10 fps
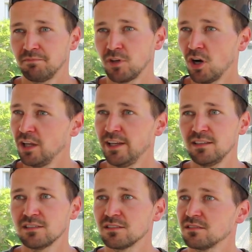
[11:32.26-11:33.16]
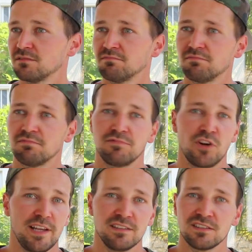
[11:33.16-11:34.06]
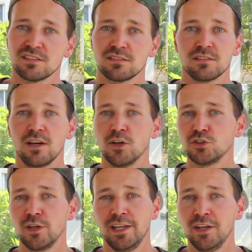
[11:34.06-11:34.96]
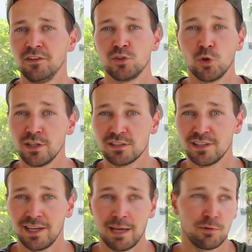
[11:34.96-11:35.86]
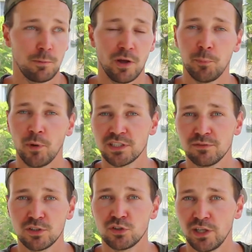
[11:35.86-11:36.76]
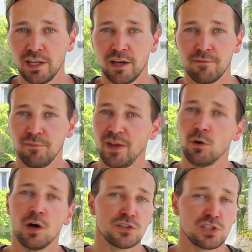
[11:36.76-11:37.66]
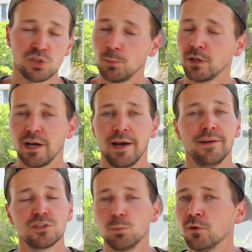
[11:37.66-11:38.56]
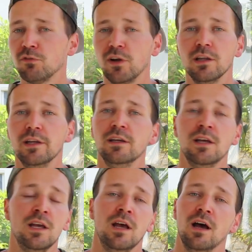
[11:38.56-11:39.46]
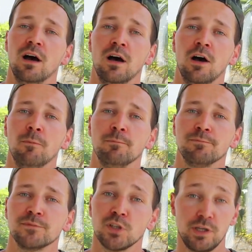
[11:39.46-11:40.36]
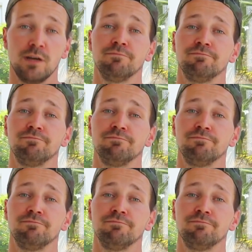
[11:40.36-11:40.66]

colleagues, friends, Australian tourists that came from other parts of Australia, they were all super kind, super friendly. So yeah.